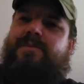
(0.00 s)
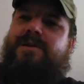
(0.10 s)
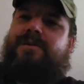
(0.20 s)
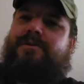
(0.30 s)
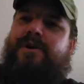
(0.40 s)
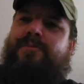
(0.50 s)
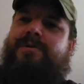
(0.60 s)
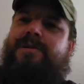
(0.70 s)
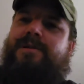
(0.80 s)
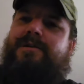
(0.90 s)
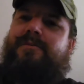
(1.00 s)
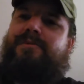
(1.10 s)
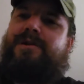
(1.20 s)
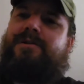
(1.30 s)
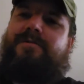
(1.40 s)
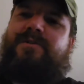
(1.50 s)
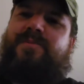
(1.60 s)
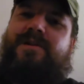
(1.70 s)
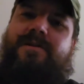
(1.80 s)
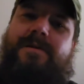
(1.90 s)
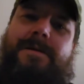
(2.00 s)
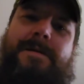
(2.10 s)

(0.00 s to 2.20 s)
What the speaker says: biggest carpet cleaning company in the Richmond area.